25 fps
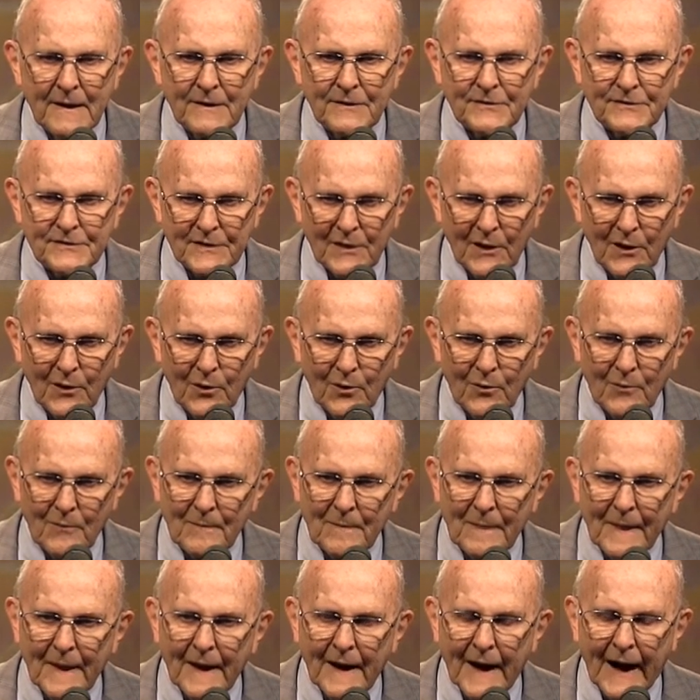
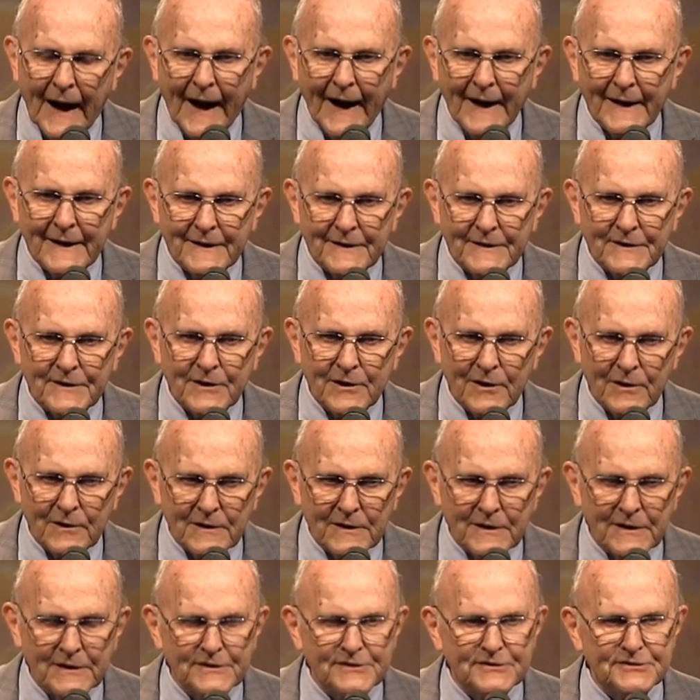So I
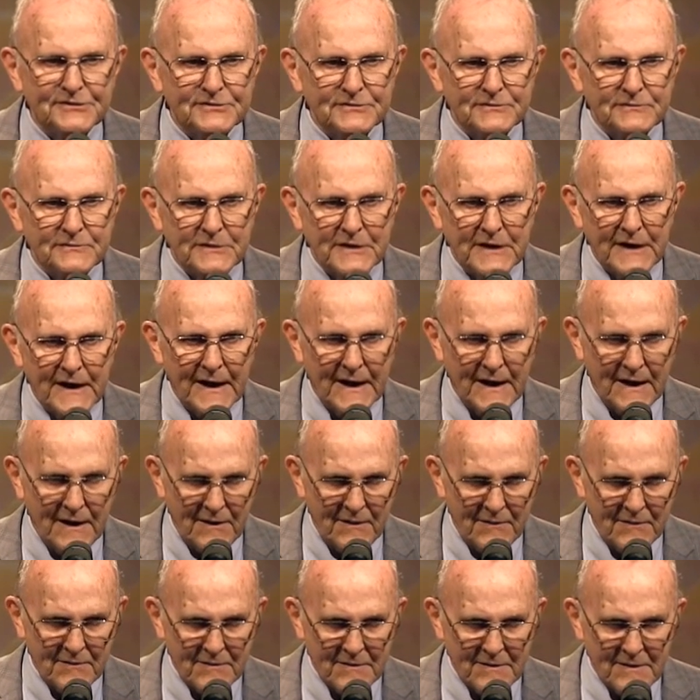encourage you
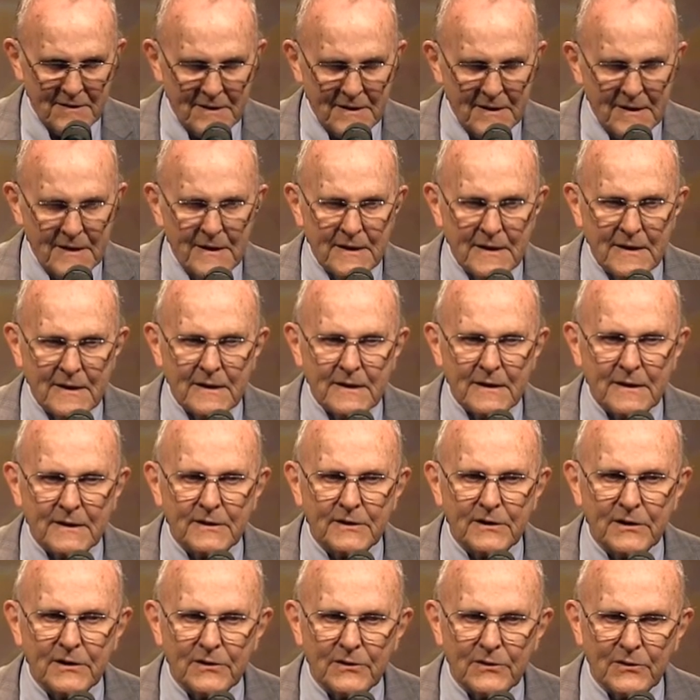now
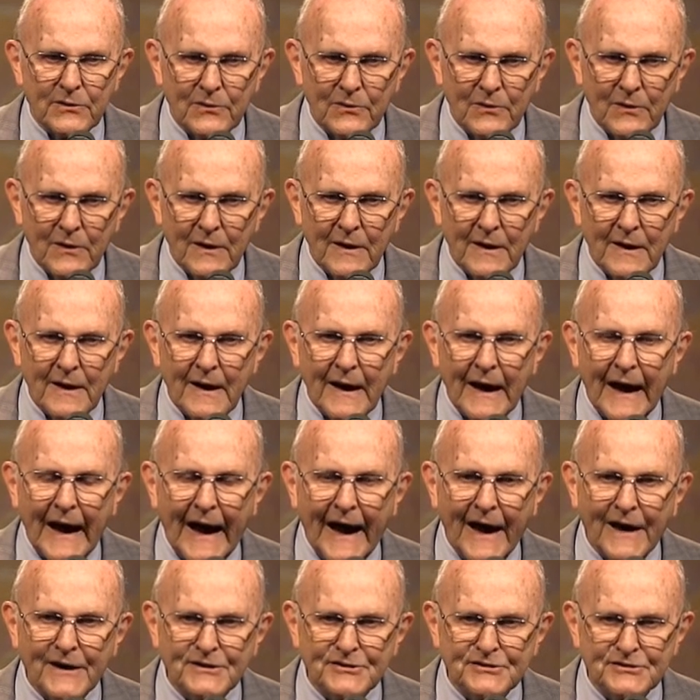to,
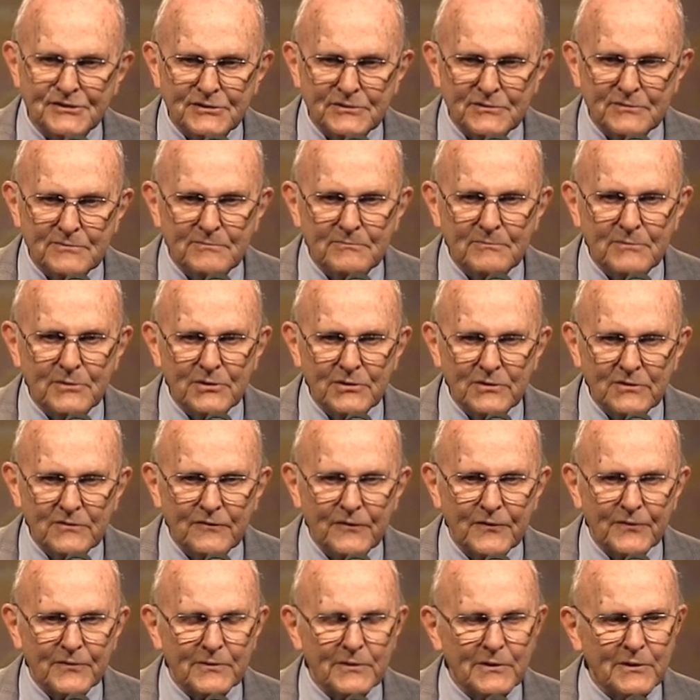as you
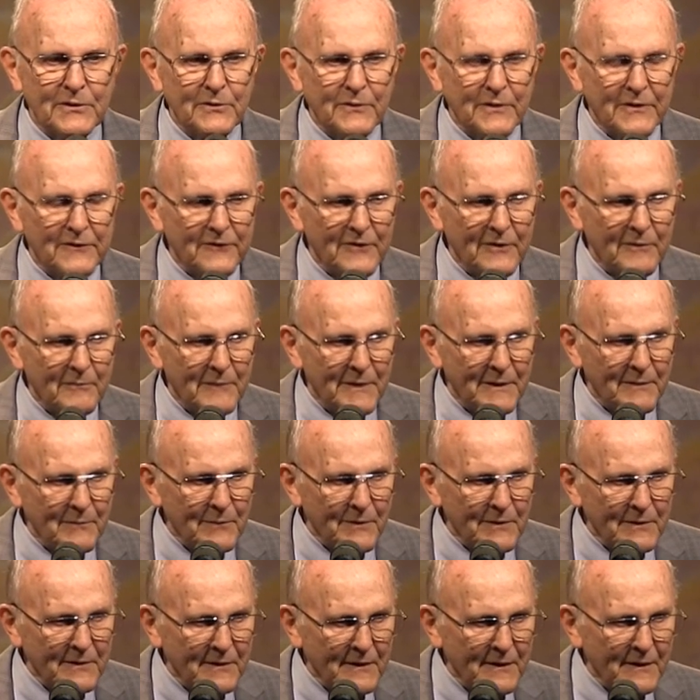move through and
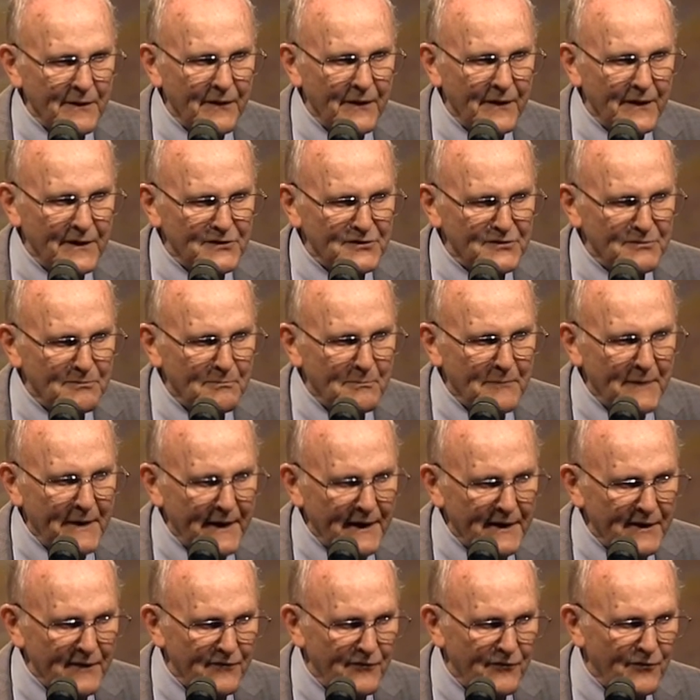remember this
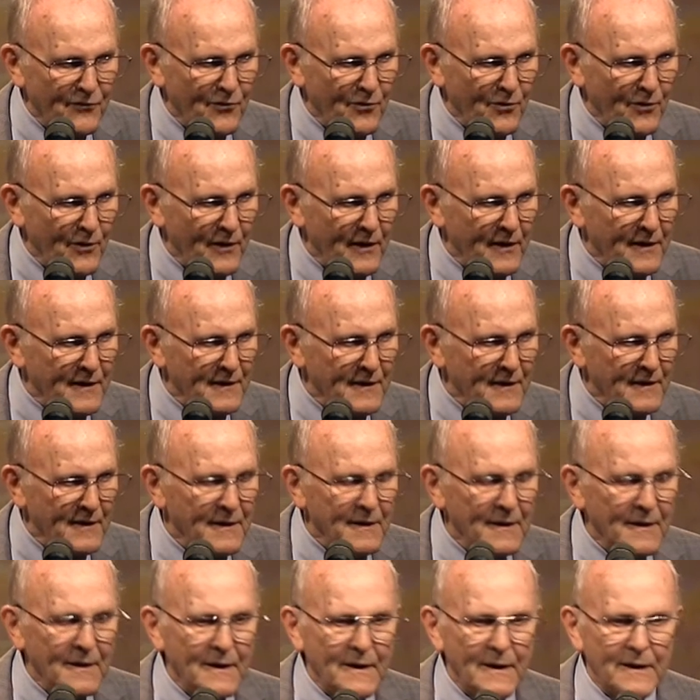metaphor,
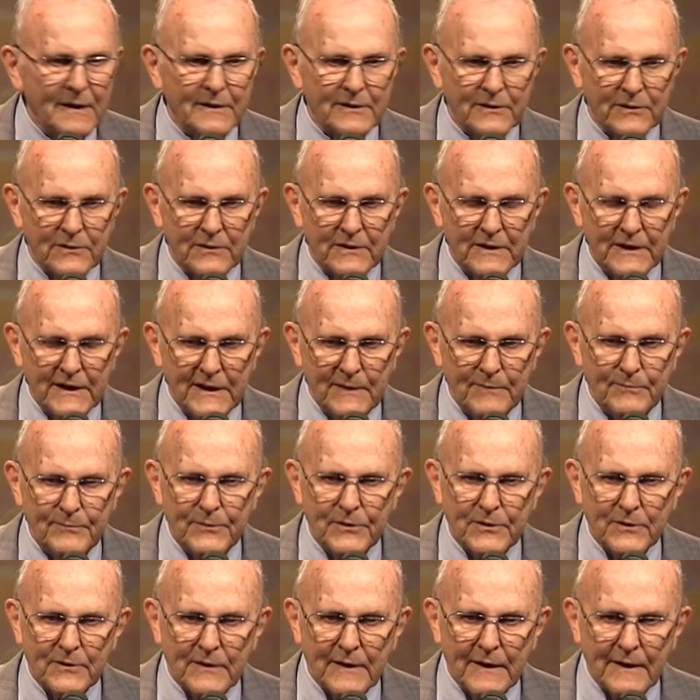to keep
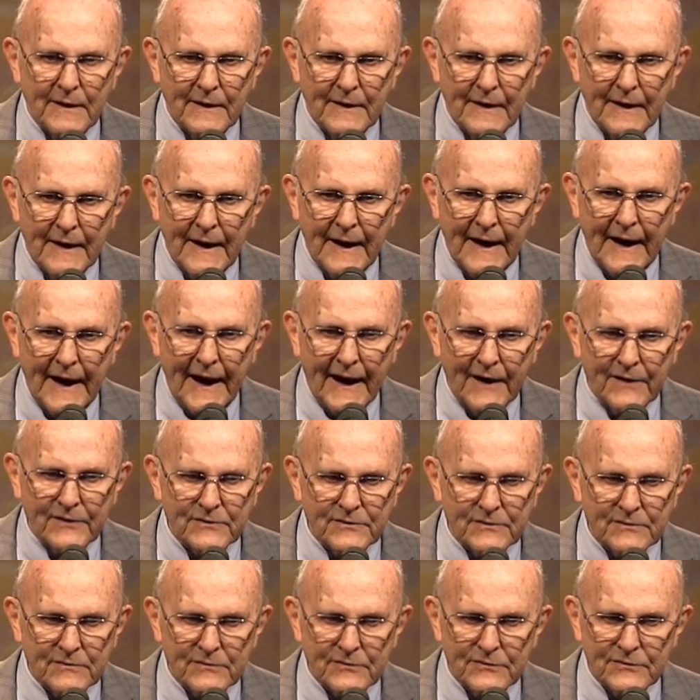your
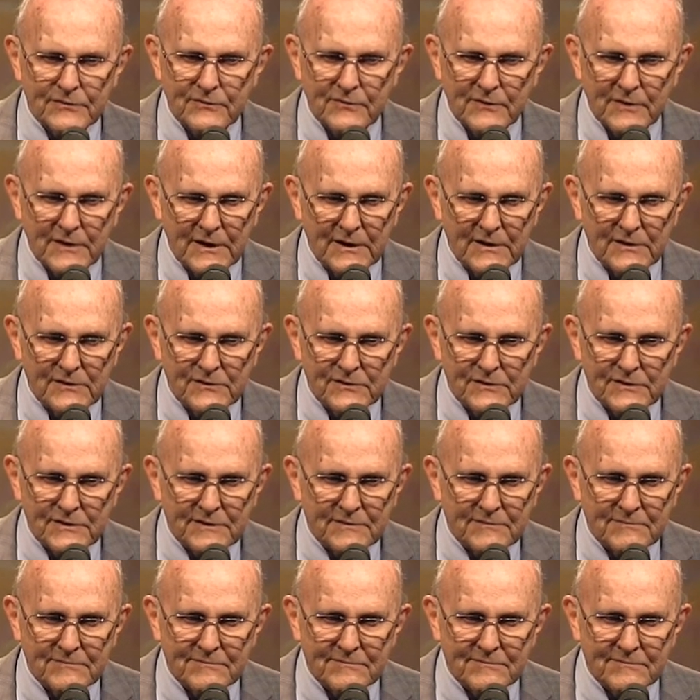axles greased,